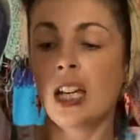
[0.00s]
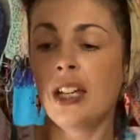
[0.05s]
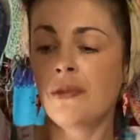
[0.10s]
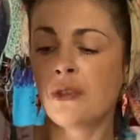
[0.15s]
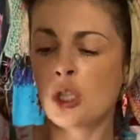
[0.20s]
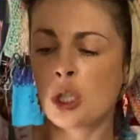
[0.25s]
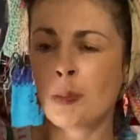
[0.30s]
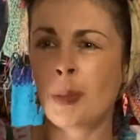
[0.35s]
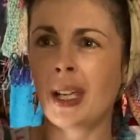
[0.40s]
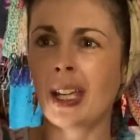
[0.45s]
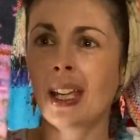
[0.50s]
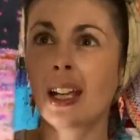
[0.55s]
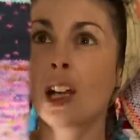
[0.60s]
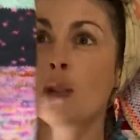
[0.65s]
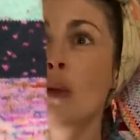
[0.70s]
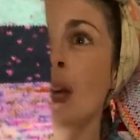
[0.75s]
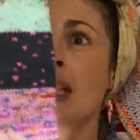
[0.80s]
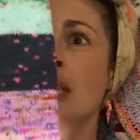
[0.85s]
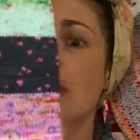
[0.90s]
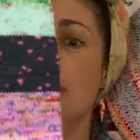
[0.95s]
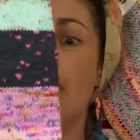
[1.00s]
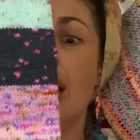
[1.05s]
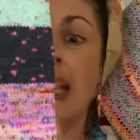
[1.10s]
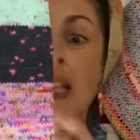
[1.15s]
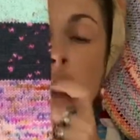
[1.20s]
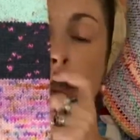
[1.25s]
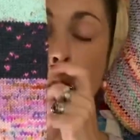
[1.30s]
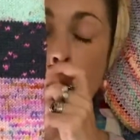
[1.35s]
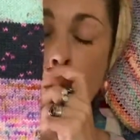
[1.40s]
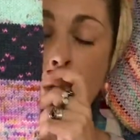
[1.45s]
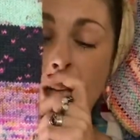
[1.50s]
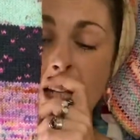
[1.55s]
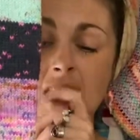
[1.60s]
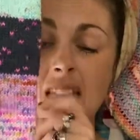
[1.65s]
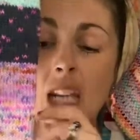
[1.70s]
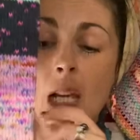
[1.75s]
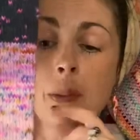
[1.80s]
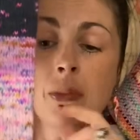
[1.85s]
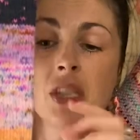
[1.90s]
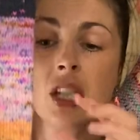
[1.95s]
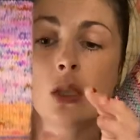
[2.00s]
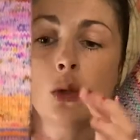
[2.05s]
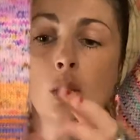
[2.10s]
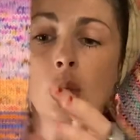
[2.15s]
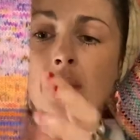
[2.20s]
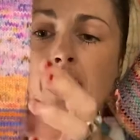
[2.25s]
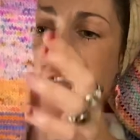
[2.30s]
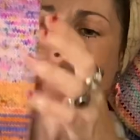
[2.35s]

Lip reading: I'm just picking at random, but I do get tempted all the